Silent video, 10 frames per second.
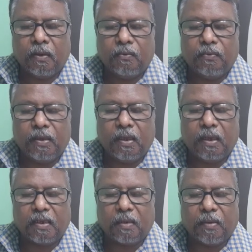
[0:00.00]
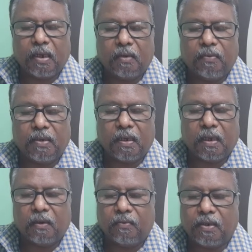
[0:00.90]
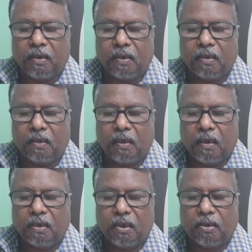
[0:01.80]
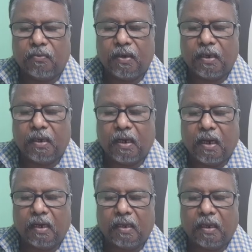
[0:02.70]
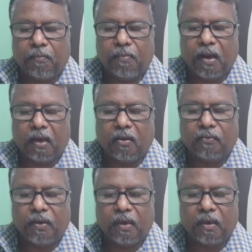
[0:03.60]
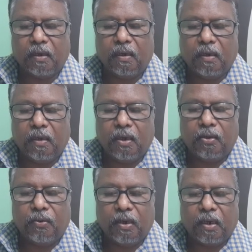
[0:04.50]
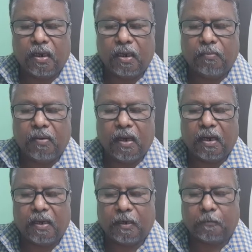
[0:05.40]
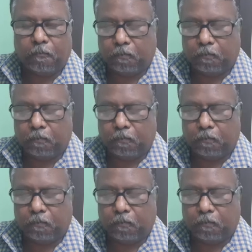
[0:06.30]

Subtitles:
with the seminal vesicle, which is situated at the back of the urinary bladder.